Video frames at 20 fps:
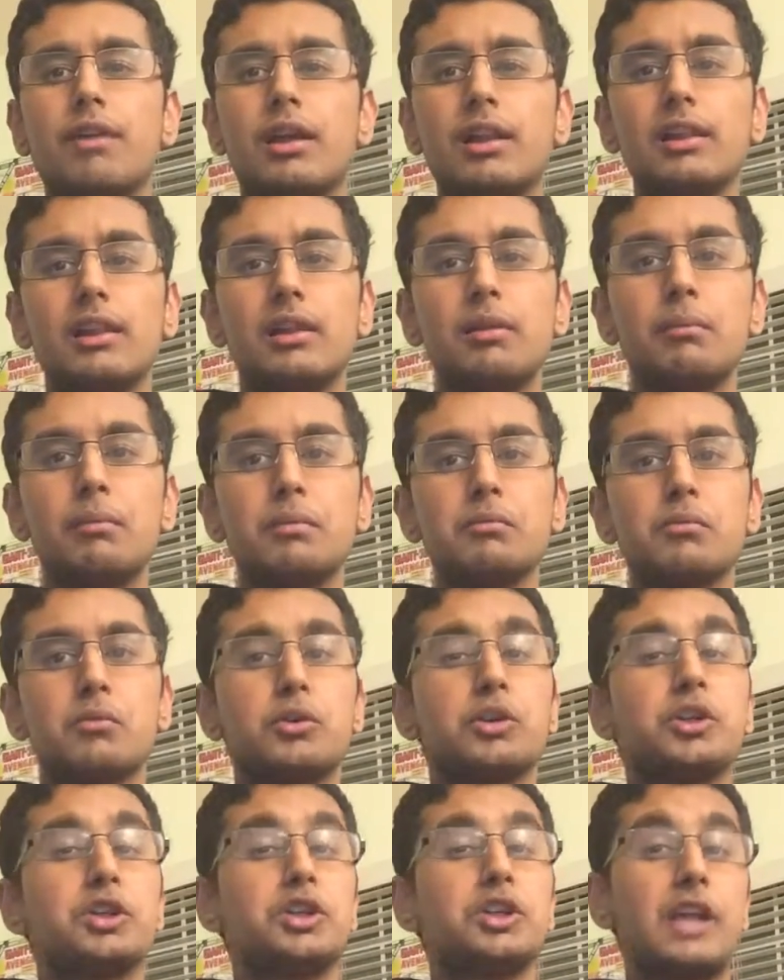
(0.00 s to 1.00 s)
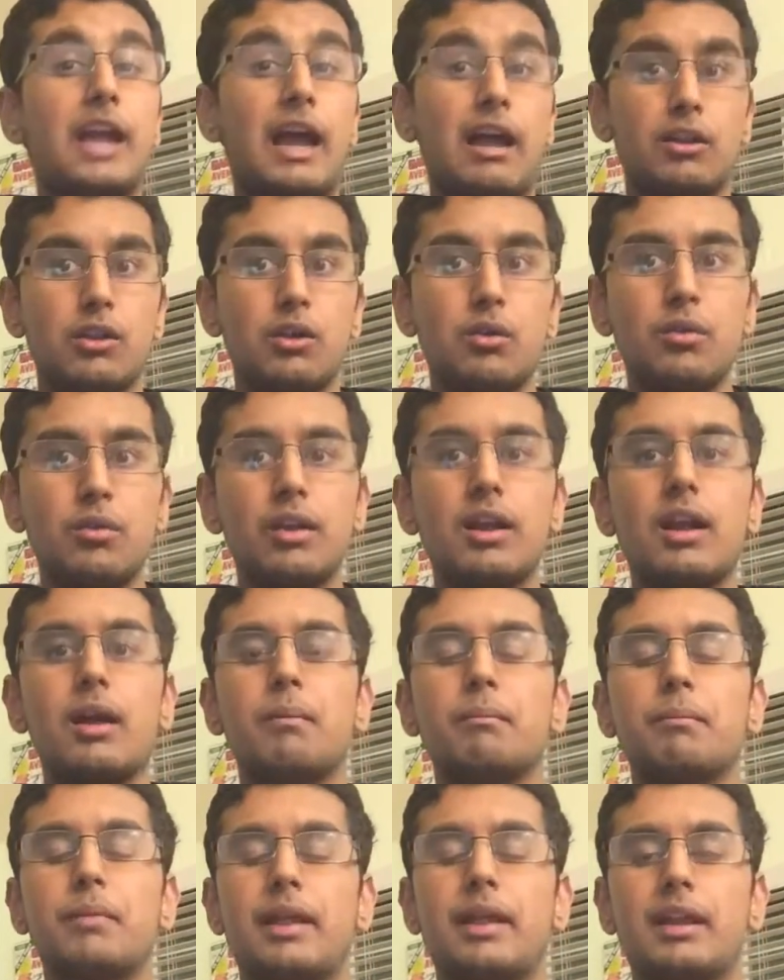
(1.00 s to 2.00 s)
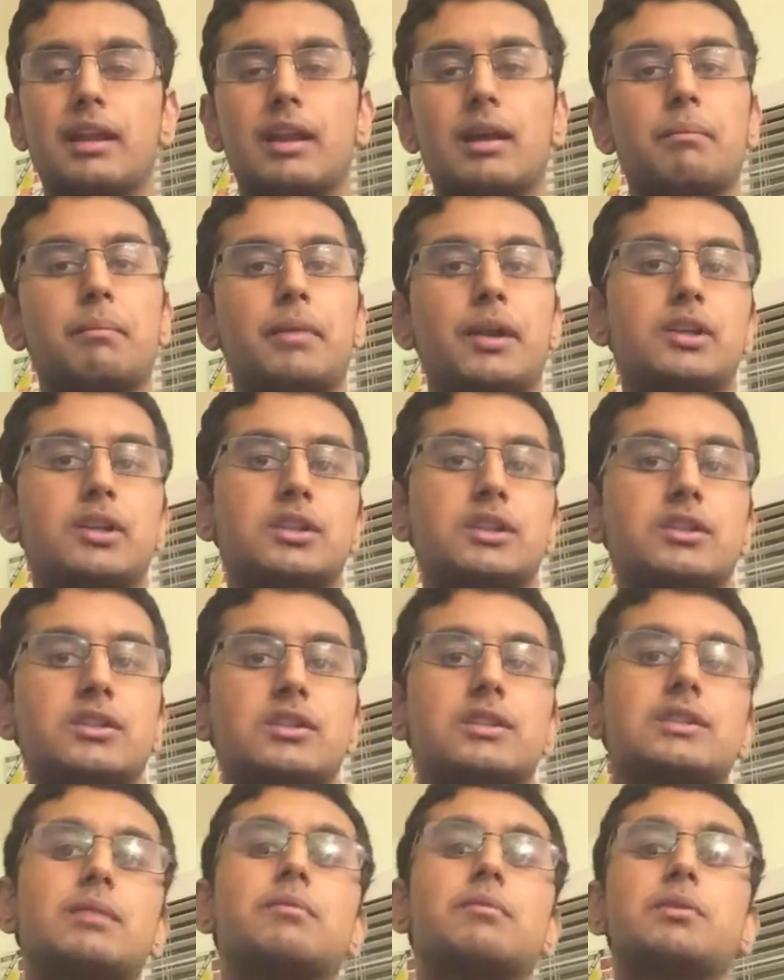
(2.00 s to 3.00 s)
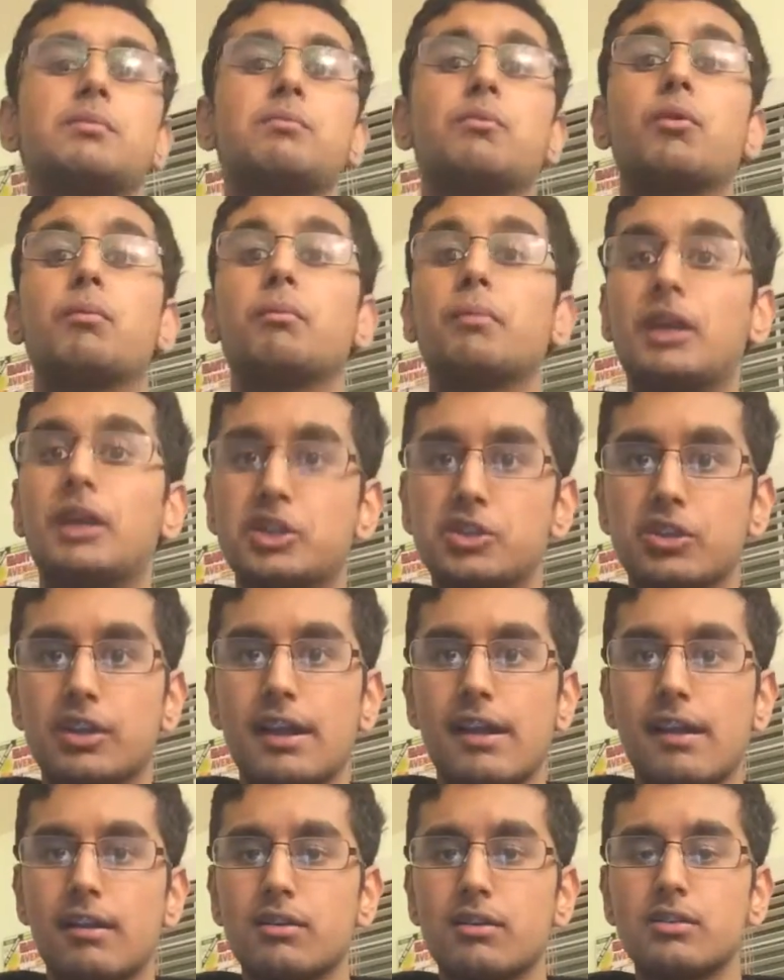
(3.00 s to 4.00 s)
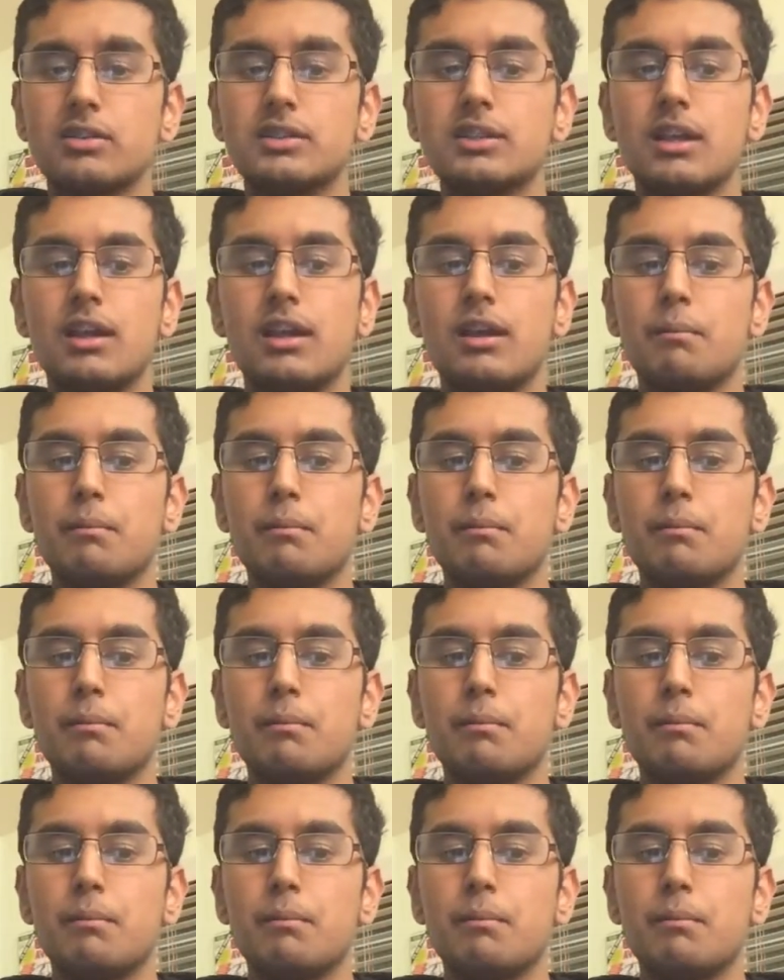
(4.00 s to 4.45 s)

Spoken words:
a little bit more shallow in comparison to some of the more major characters.